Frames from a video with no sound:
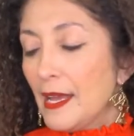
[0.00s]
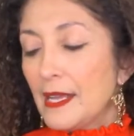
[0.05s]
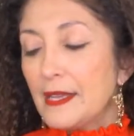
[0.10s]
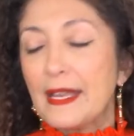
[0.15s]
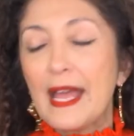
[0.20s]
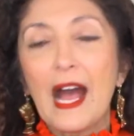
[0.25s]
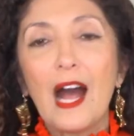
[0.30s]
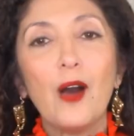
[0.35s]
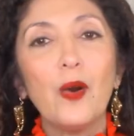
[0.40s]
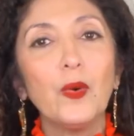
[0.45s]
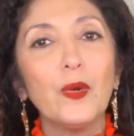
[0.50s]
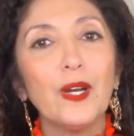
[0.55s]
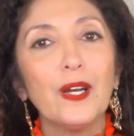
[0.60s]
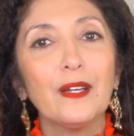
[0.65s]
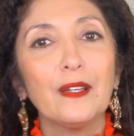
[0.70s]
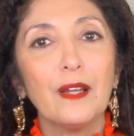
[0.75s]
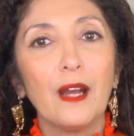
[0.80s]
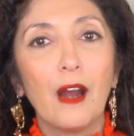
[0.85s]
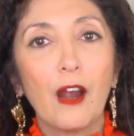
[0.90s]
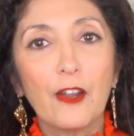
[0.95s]
Now
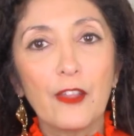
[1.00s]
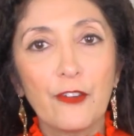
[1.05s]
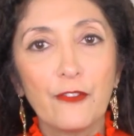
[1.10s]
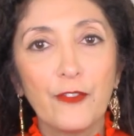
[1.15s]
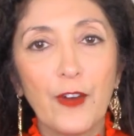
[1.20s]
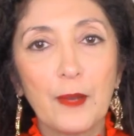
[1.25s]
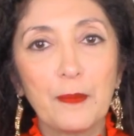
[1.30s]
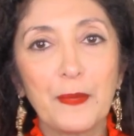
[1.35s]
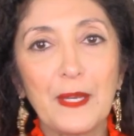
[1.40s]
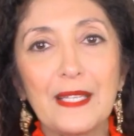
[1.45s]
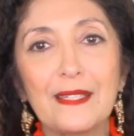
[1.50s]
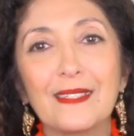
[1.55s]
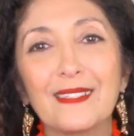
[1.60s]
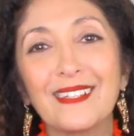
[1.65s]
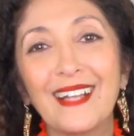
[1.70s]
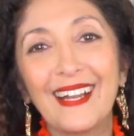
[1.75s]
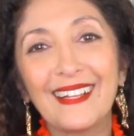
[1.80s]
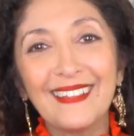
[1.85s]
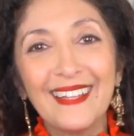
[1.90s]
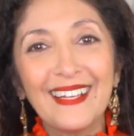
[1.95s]
are the fun pieces.
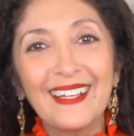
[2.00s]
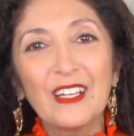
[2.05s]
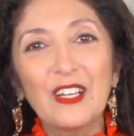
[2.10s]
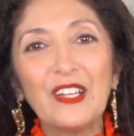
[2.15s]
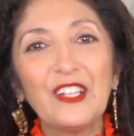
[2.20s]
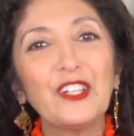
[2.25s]
And I think